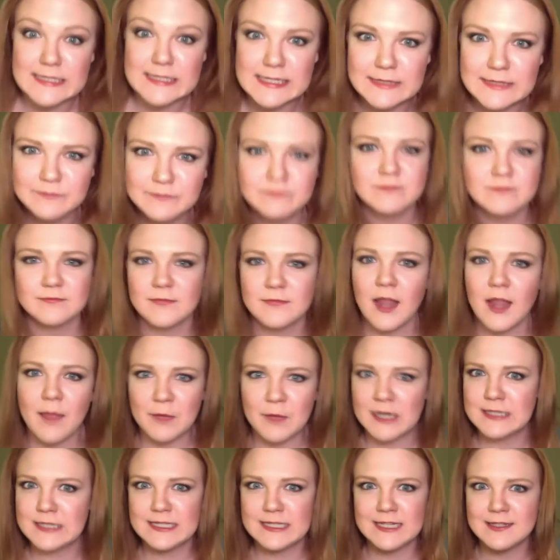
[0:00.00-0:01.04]
it. I'm
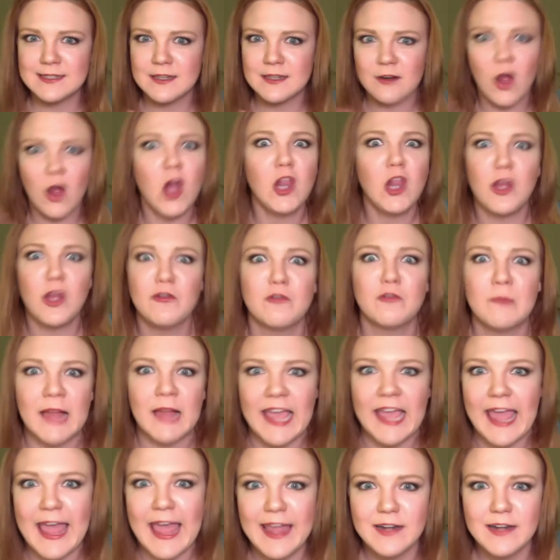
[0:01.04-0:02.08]
going to tease it all over my
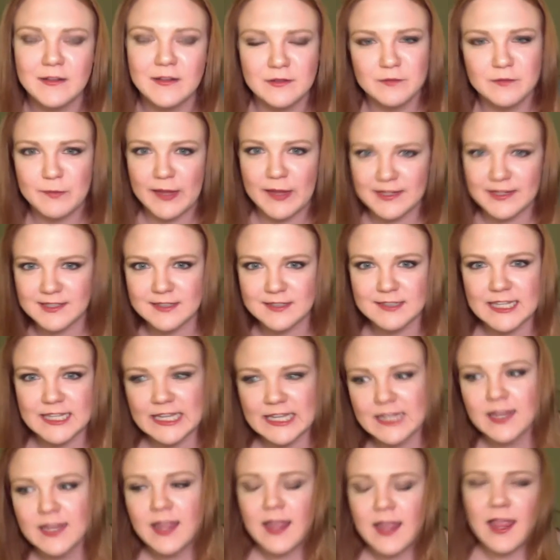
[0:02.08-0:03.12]
head,
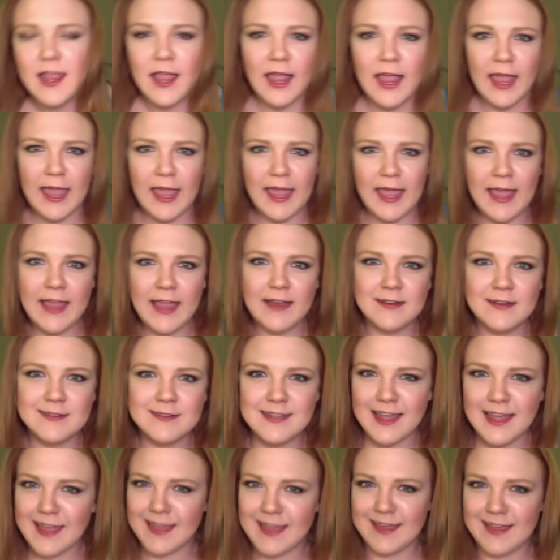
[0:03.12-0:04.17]
basically. And
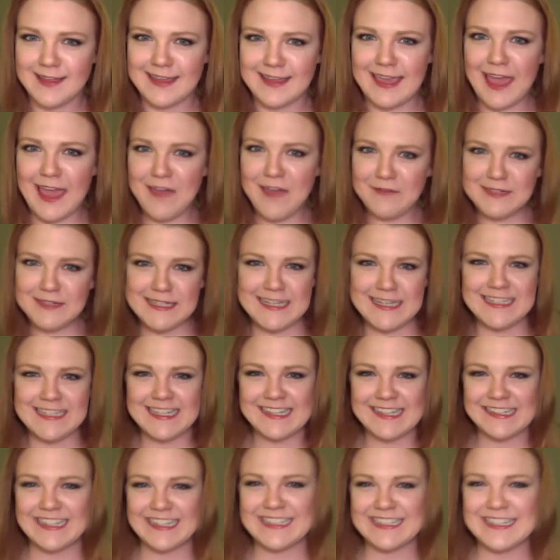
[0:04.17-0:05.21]
I gave a teasing
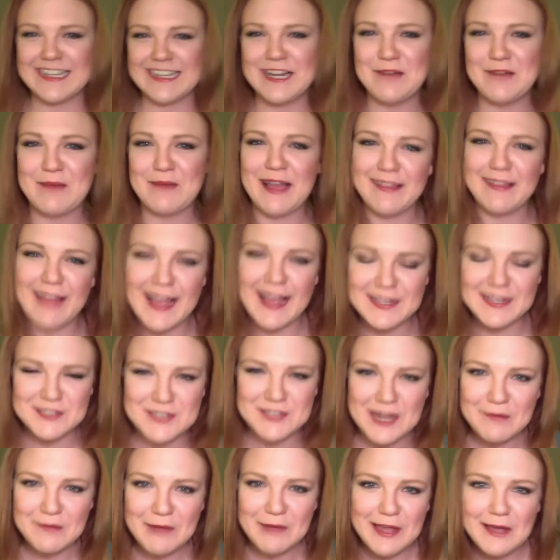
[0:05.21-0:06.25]
lesson in my last
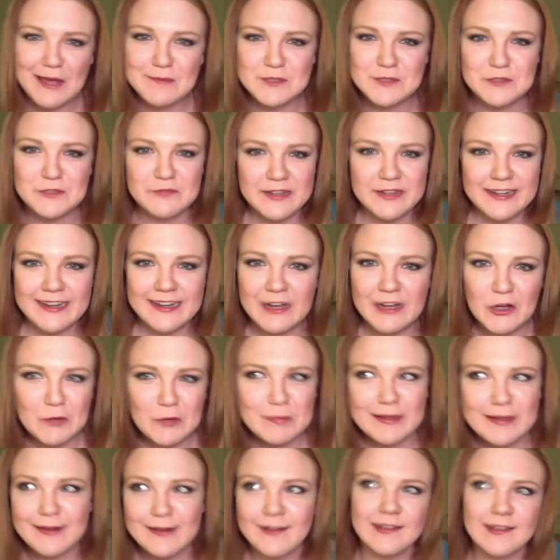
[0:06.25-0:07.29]
Janeway updo video,
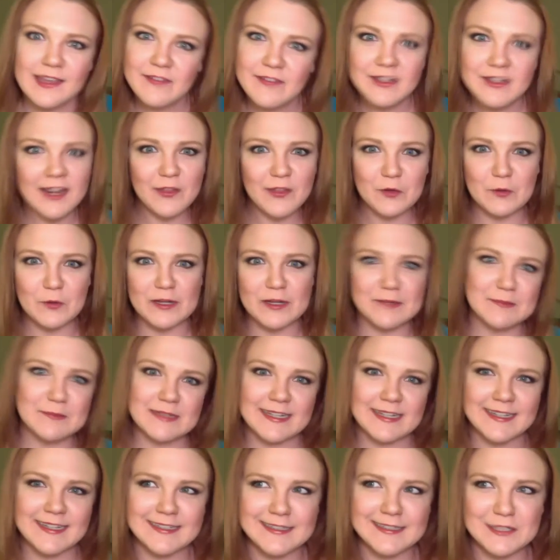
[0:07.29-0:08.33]
but I'll give another one
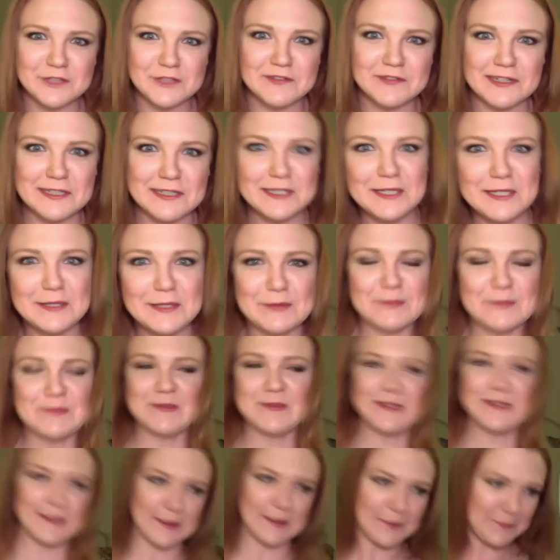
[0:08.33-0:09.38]
because they're fun to do.
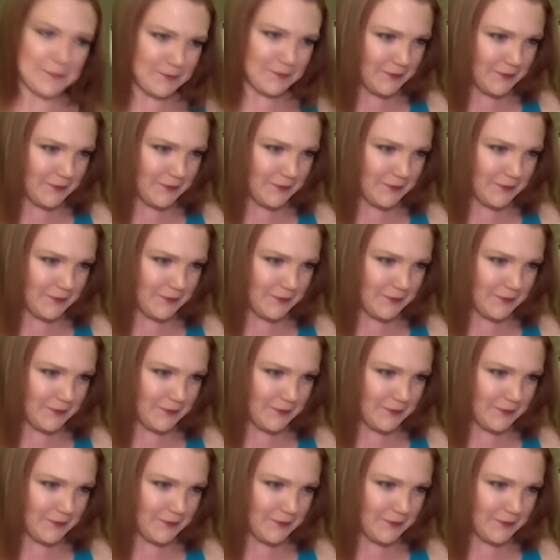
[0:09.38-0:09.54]
So,